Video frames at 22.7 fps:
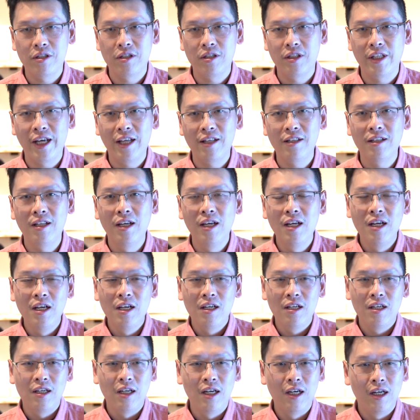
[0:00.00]
then
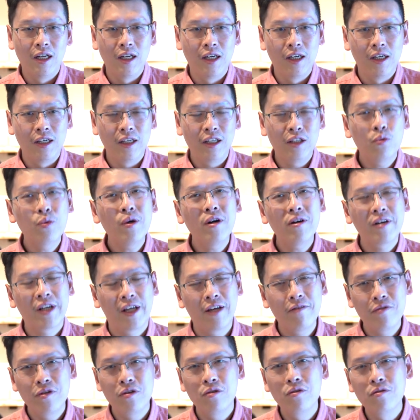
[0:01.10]
it will
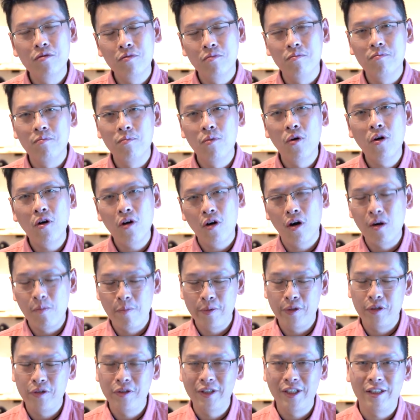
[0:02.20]
give you more
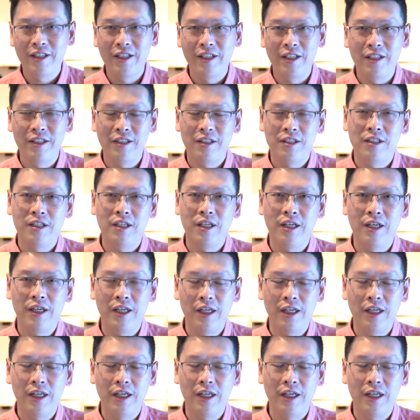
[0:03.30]
opportunities